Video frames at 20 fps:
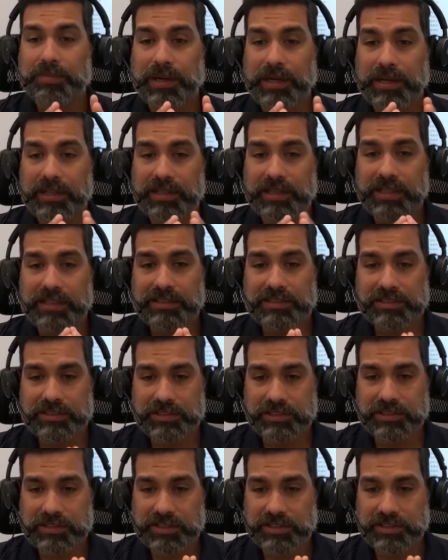But let's
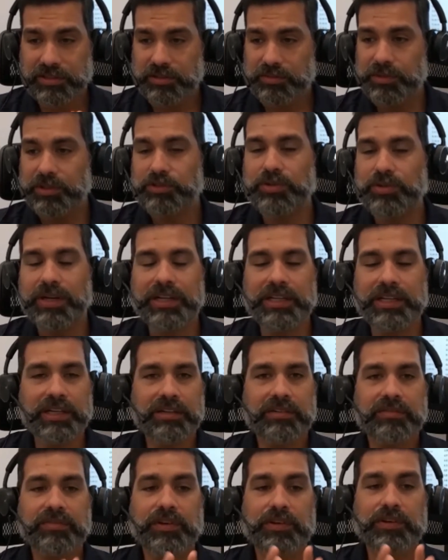just assume you're trying to
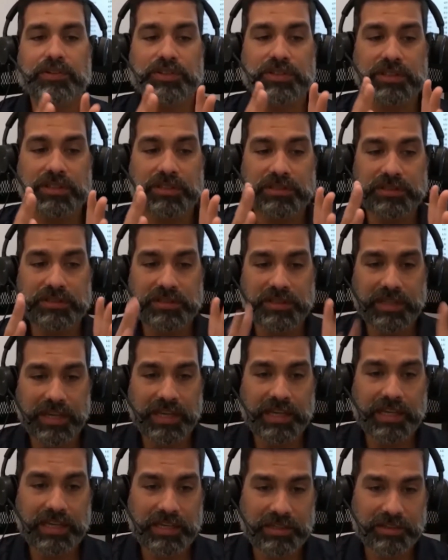get conversions
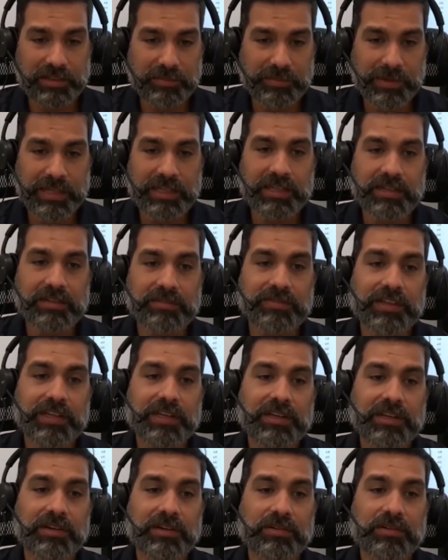and you're making a
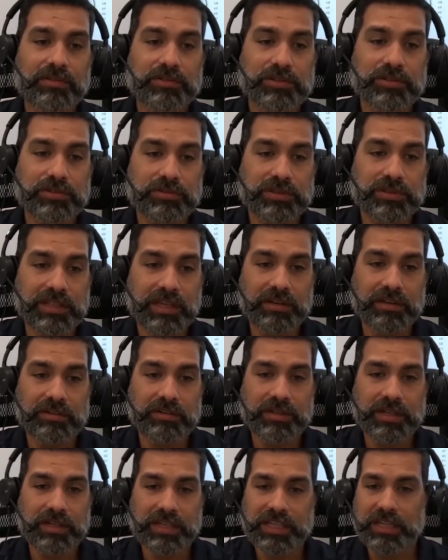video to
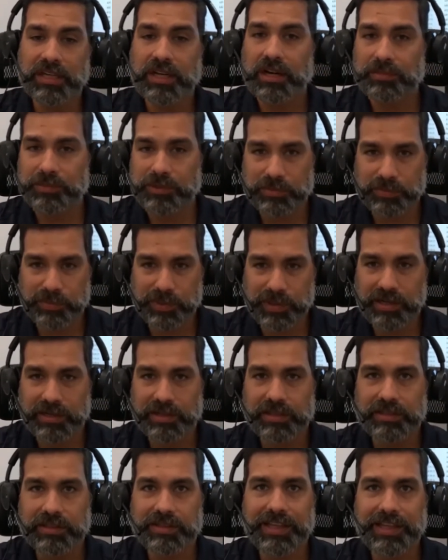sell an e-commerce
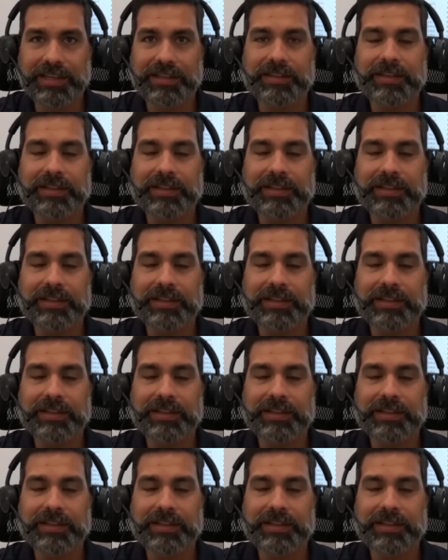product. Then